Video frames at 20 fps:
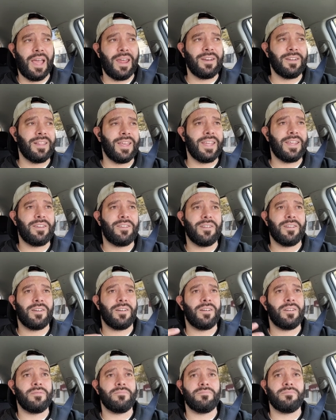kind of like
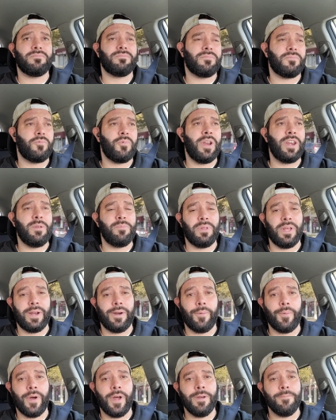um, Ready
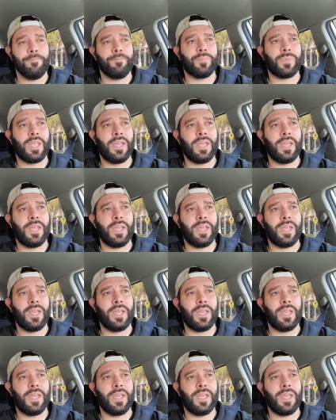Player One.